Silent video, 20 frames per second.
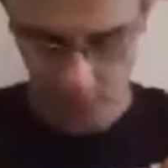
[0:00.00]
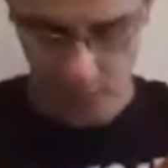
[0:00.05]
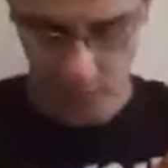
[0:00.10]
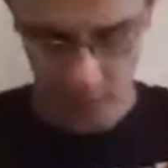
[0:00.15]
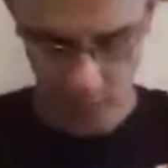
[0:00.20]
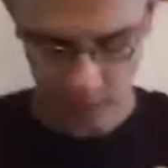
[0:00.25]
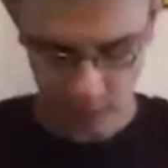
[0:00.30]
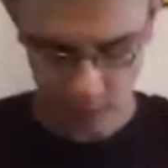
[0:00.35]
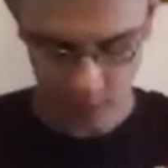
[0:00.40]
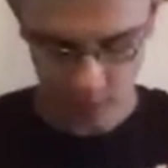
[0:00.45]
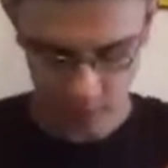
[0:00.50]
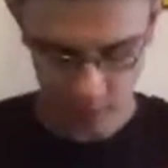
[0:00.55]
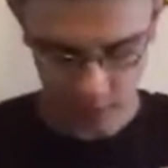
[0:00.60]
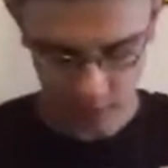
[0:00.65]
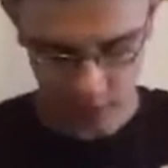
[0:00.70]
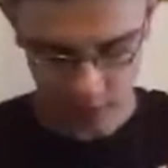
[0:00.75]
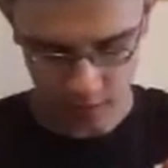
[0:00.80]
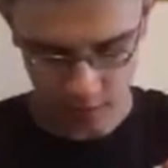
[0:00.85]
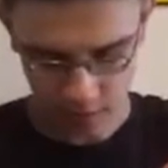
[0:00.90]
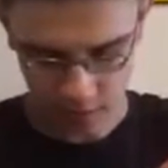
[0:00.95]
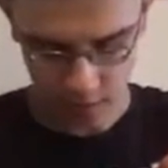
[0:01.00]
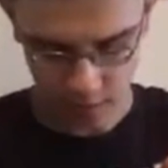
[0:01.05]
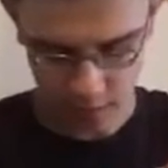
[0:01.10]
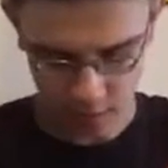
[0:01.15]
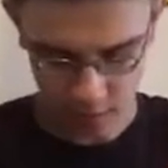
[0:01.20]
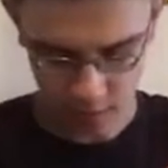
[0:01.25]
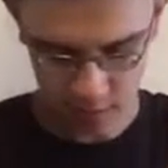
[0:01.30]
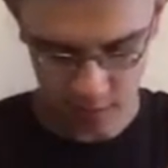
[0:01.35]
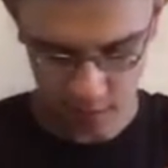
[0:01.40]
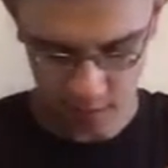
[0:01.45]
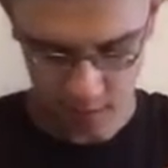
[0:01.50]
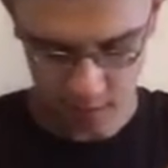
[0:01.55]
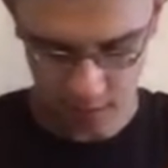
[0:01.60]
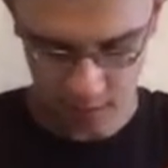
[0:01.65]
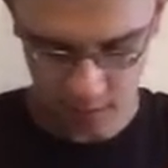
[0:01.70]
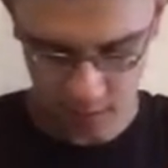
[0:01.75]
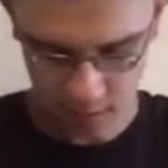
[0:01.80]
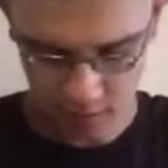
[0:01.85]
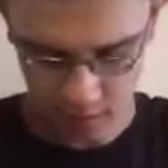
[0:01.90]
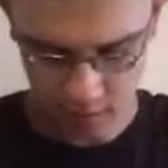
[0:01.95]
take a big spoonful. Got the curry?
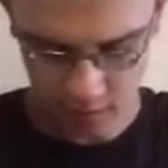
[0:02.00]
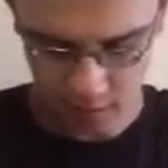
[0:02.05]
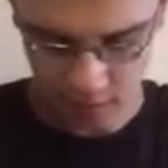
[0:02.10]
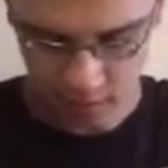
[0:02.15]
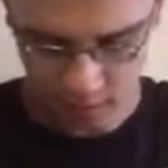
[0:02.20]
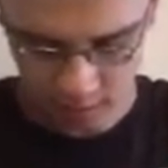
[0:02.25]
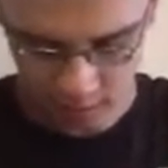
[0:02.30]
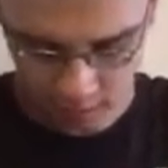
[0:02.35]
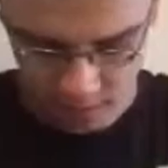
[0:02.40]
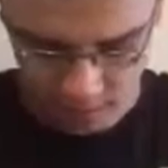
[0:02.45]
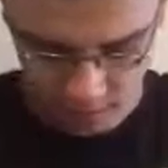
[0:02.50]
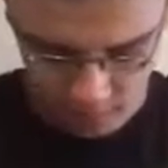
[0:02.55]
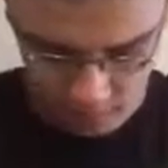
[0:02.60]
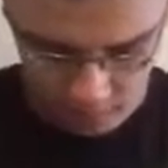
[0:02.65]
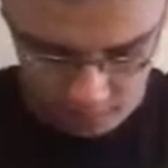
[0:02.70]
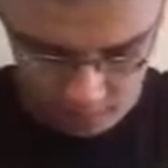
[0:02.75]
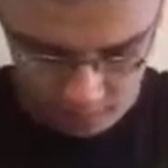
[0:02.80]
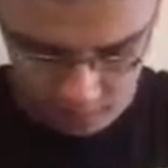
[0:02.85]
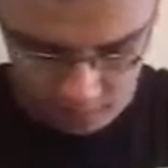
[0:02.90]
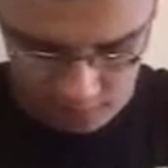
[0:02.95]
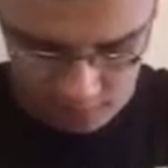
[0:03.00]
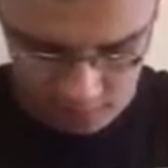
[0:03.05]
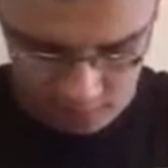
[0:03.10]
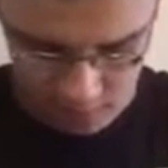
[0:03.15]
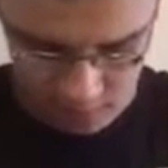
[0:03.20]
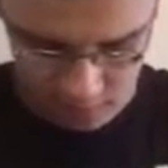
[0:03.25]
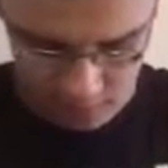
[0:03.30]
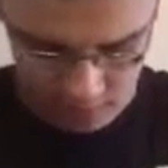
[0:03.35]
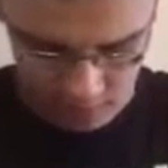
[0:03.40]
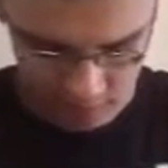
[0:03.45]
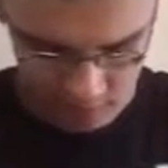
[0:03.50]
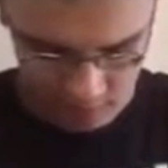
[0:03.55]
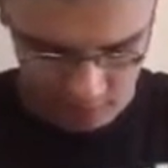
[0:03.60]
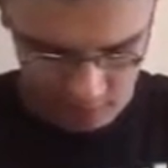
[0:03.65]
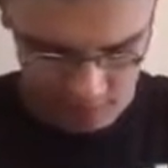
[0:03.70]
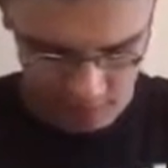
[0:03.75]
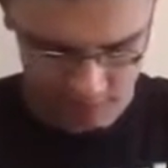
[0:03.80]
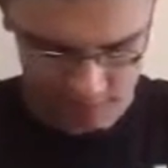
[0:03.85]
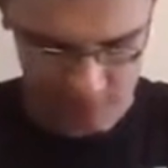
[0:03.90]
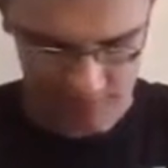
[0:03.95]
It's like wasabi. Don't take the spoonful,
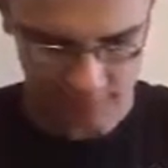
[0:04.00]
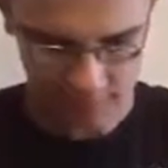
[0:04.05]
Joey.